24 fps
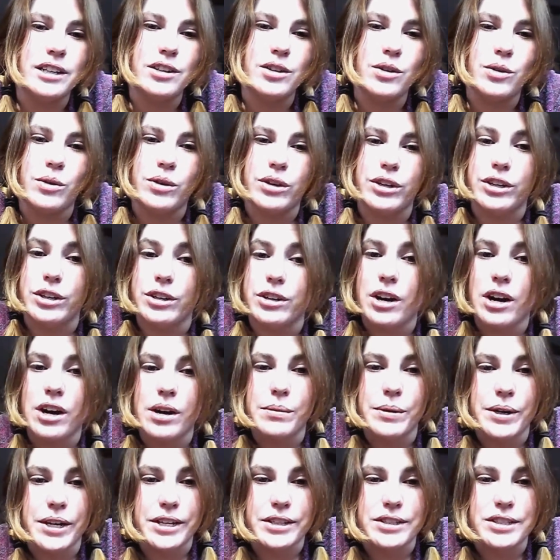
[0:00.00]
or your car
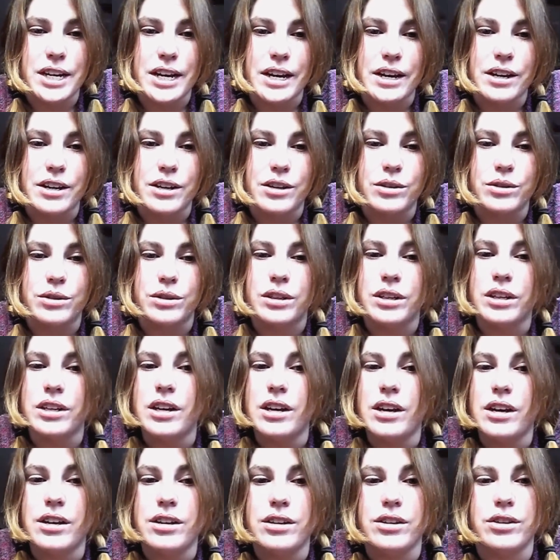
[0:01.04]
breaks down,
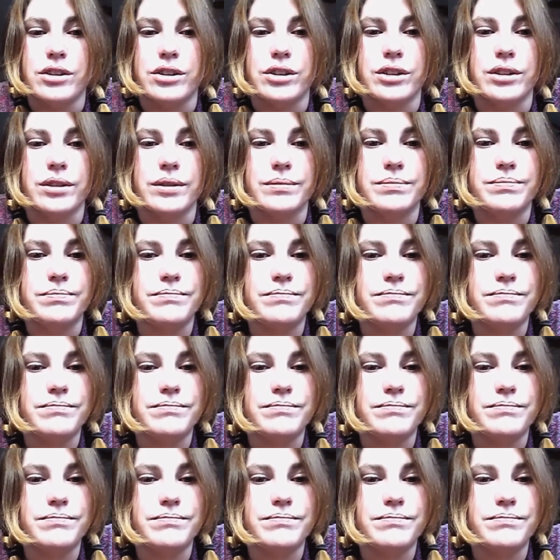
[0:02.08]
you're